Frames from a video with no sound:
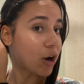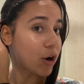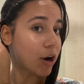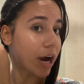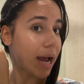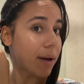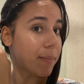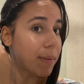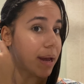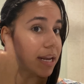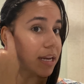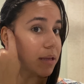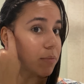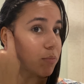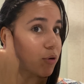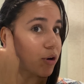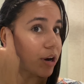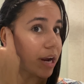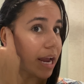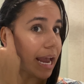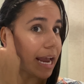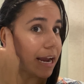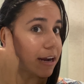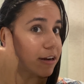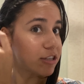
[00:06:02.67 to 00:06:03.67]
grab any more
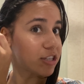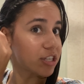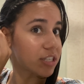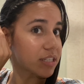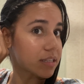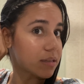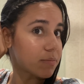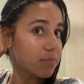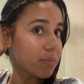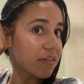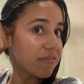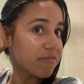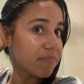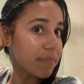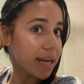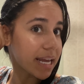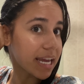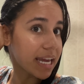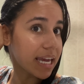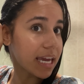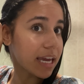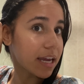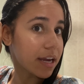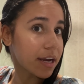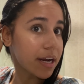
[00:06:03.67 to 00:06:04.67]
hair just above my
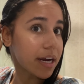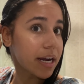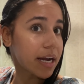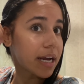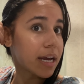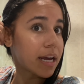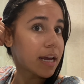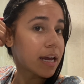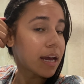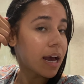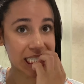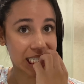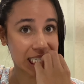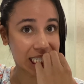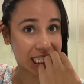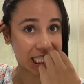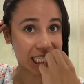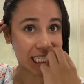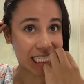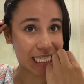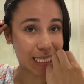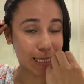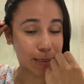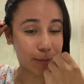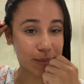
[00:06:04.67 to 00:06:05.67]
ear,
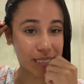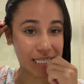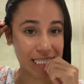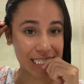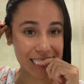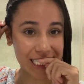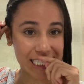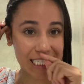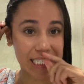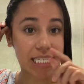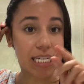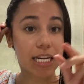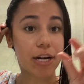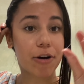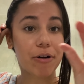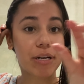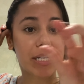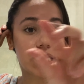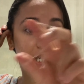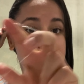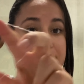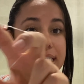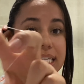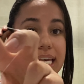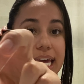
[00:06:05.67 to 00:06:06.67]
I'm then going
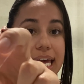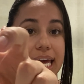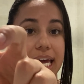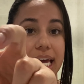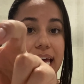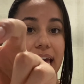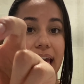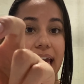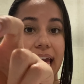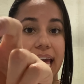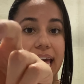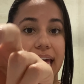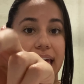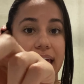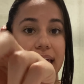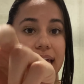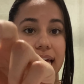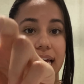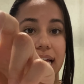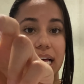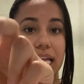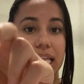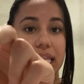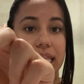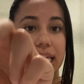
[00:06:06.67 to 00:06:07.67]
to take
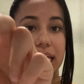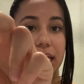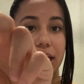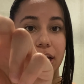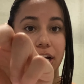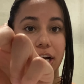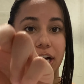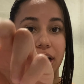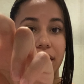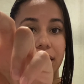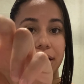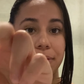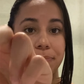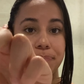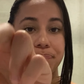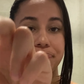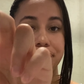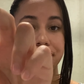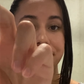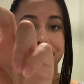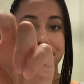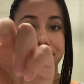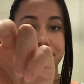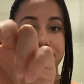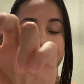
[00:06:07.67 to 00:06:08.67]
a clear
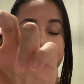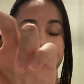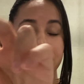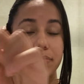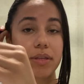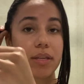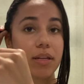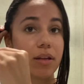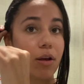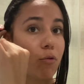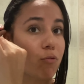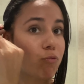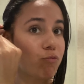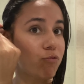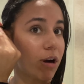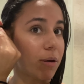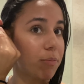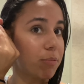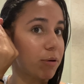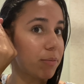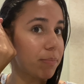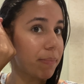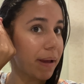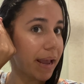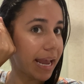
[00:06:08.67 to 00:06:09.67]

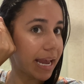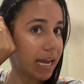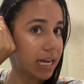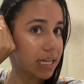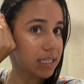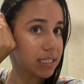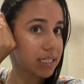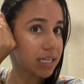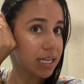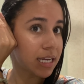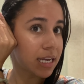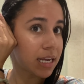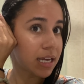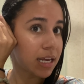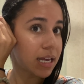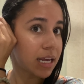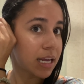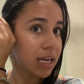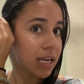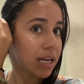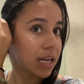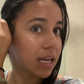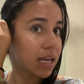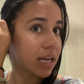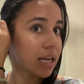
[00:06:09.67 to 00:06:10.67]
rubber band
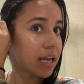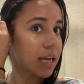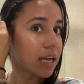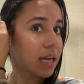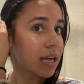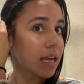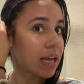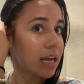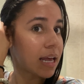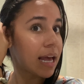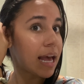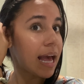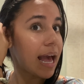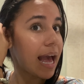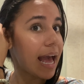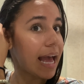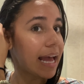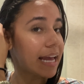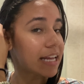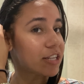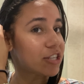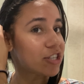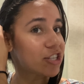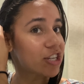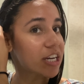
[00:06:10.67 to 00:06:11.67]

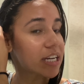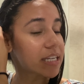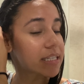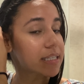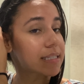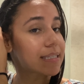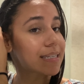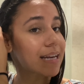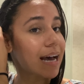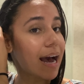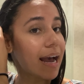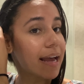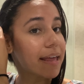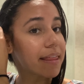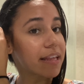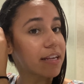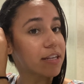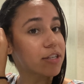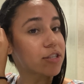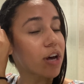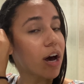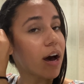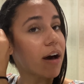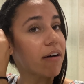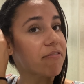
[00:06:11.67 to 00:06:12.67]
and just tie
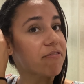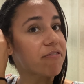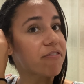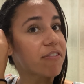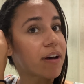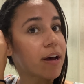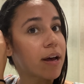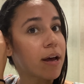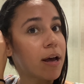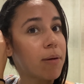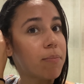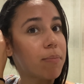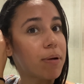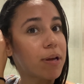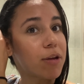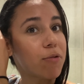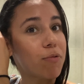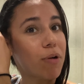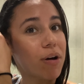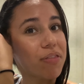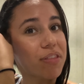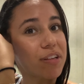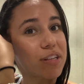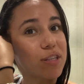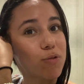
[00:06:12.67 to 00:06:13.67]
this off. But you
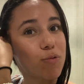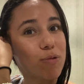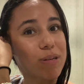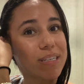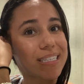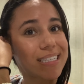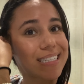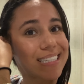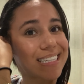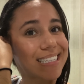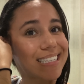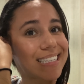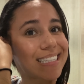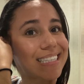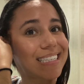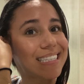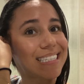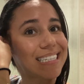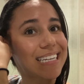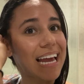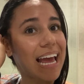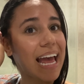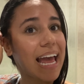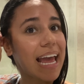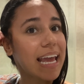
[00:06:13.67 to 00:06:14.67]
want the twist to
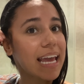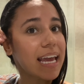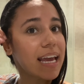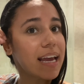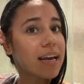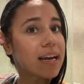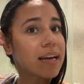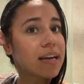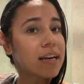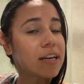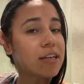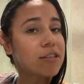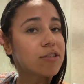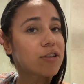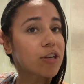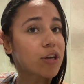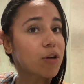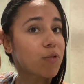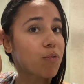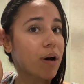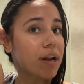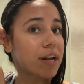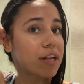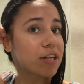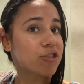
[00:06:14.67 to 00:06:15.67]
stay, so you
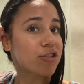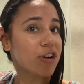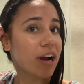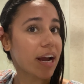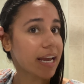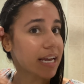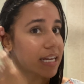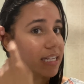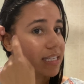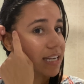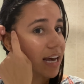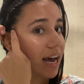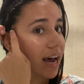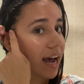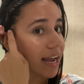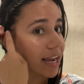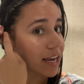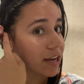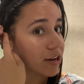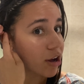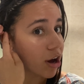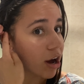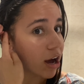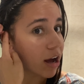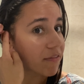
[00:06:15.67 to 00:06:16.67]
wanna try and tie
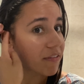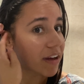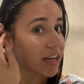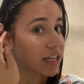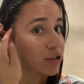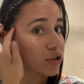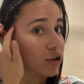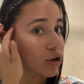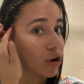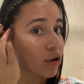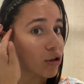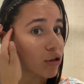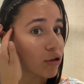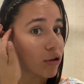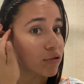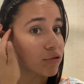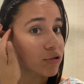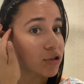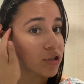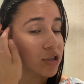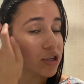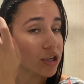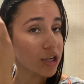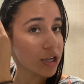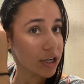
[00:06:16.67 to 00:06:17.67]
it off as
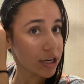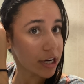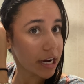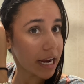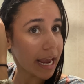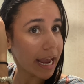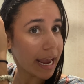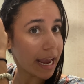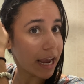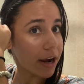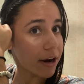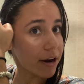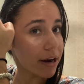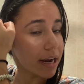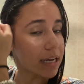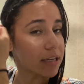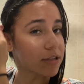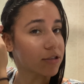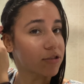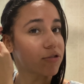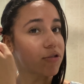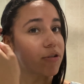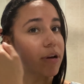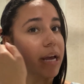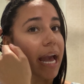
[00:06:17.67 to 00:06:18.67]
close to your hair
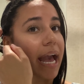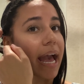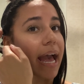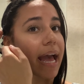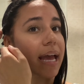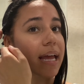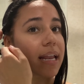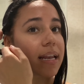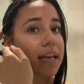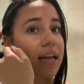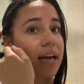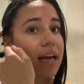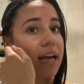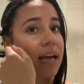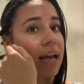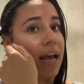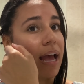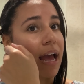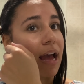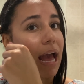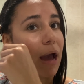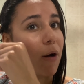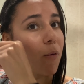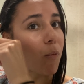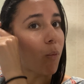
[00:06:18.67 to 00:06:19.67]
as you can
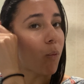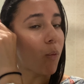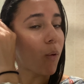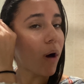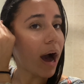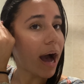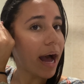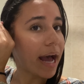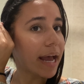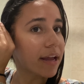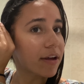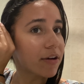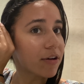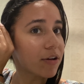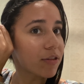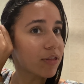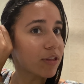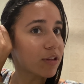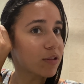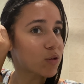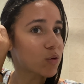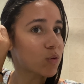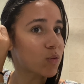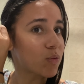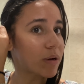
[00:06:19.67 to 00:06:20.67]
while the
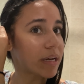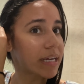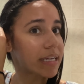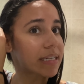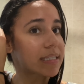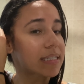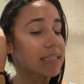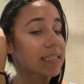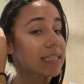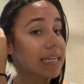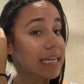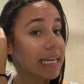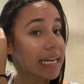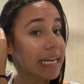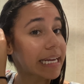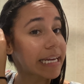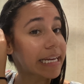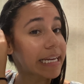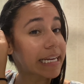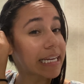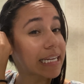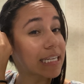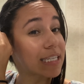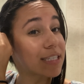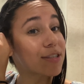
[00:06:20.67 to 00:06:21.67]
twist
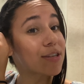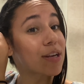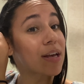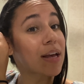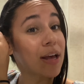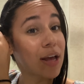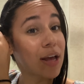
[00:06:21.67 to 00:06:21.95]
is